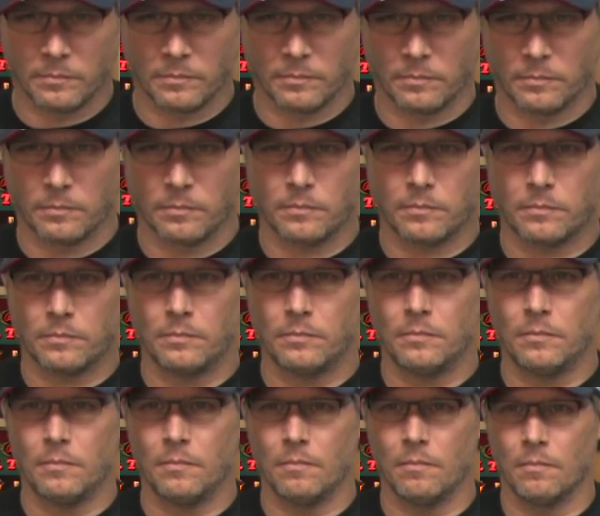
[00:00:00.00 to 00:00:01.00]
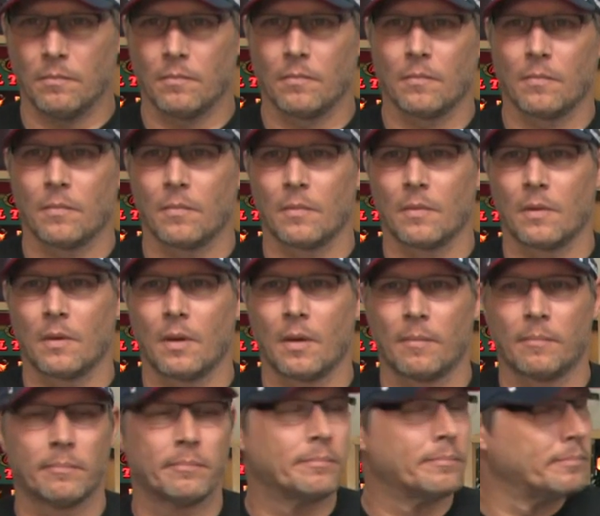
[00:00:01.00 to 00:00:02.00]

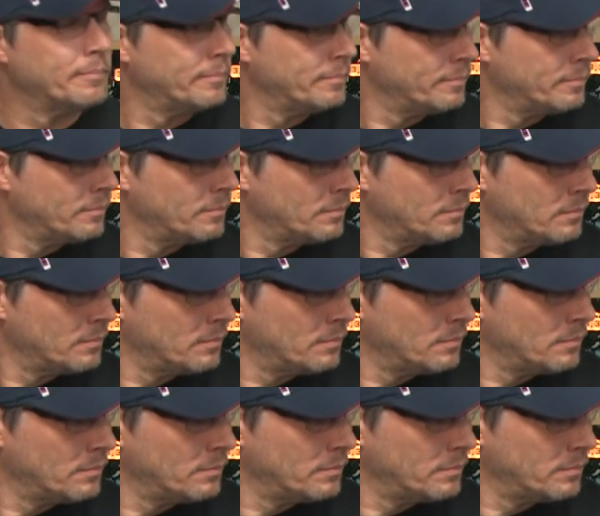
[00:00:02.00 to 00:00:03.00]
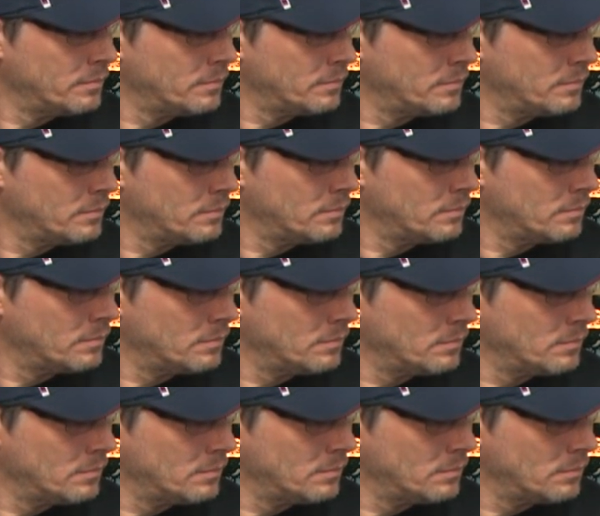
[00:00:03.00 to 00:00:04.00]
No words are spoken by the person on screen.